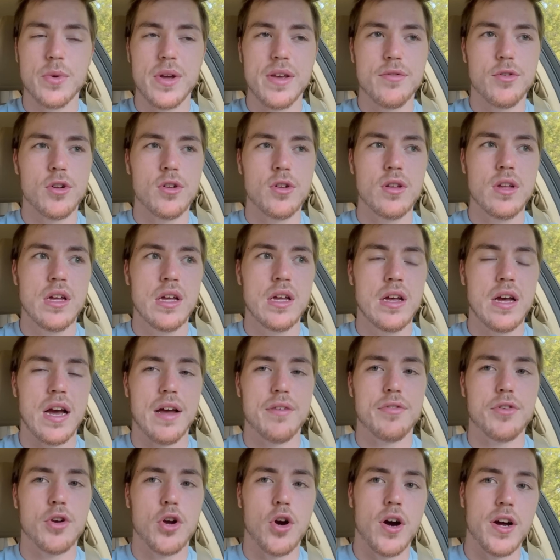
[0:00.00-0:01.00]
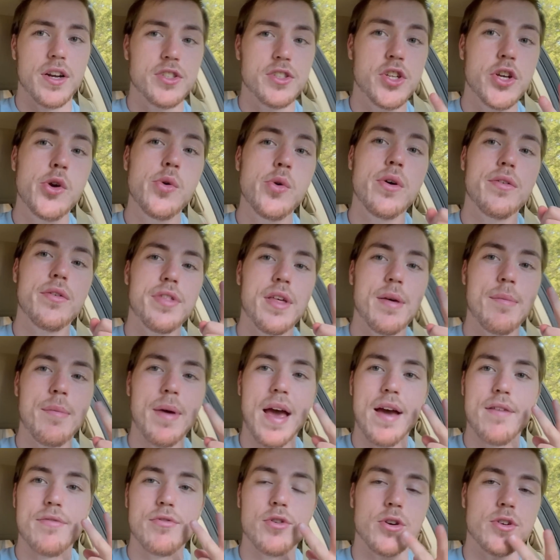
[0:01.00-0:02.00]
Here on Weevil World, we'll be
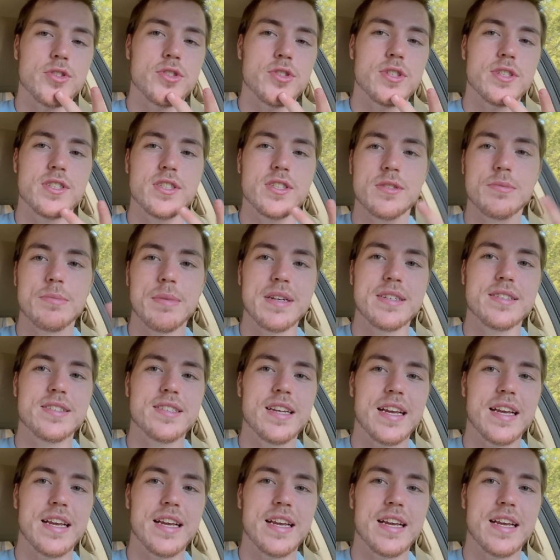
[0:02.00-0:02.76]
exploring the globe,